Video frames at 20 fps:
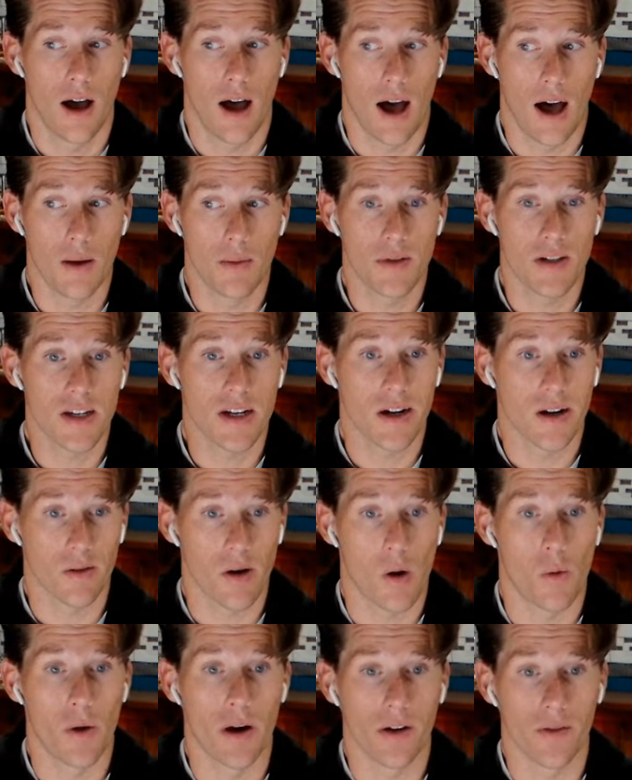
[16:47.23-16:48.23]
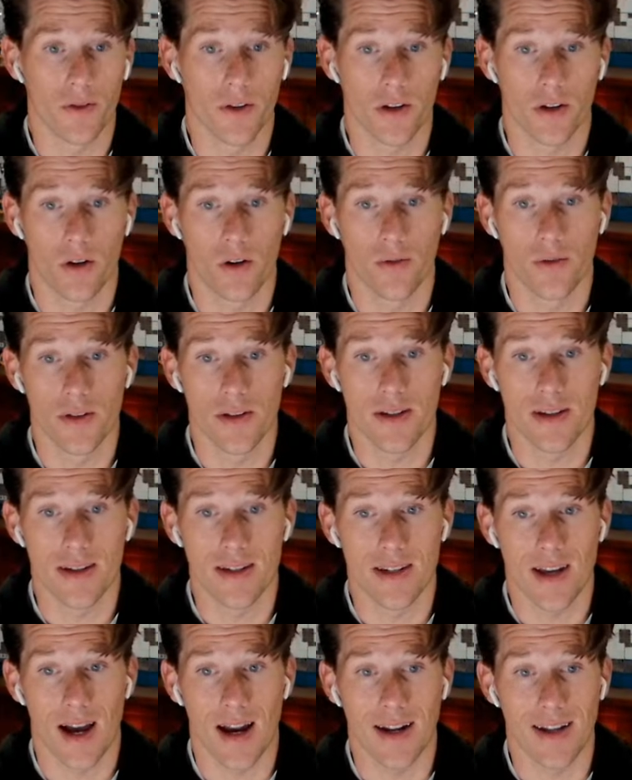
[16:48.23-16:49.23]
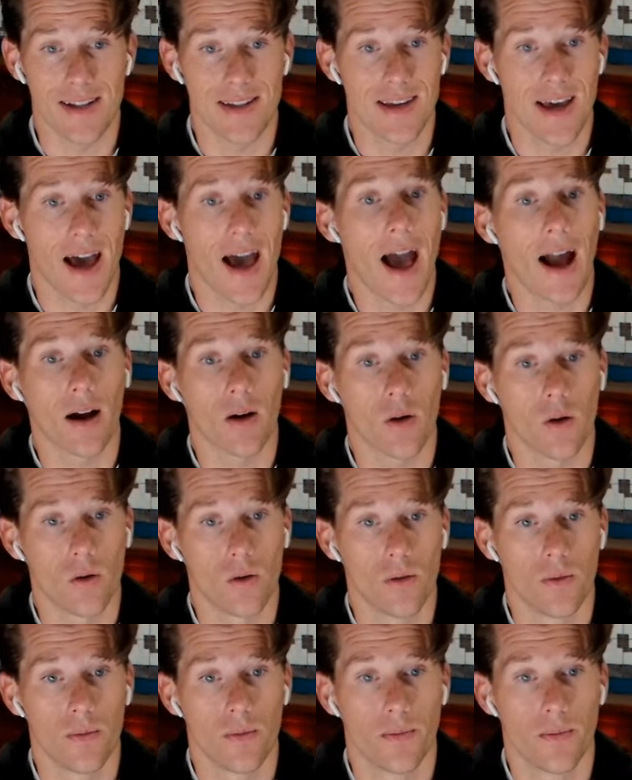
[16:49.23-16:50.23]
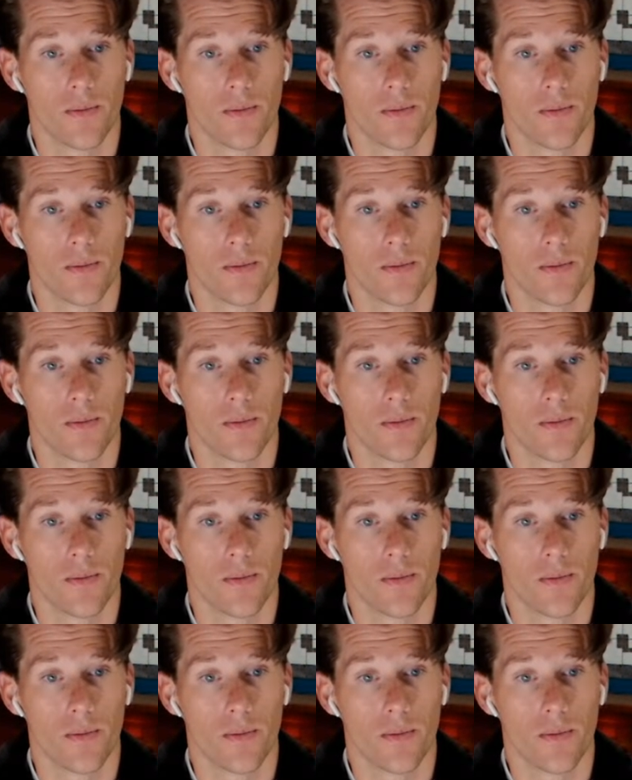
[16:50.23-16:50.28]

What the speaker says: I'm sitting around waiting for the Dolphins to sign a tackle.